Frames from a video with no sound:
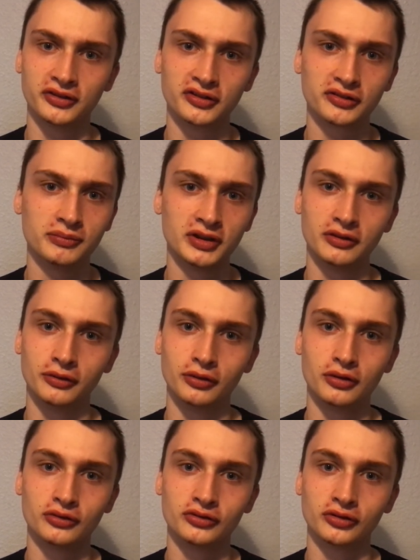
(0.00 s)
And they just made the
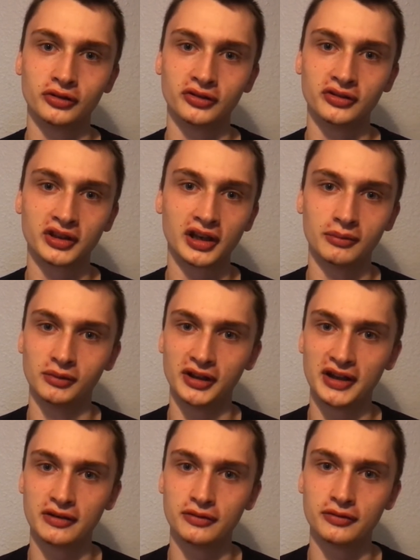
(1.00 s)
wrong choice and they kept
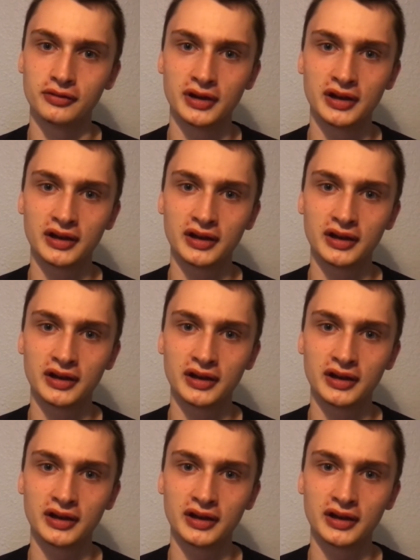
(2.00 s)
Leno.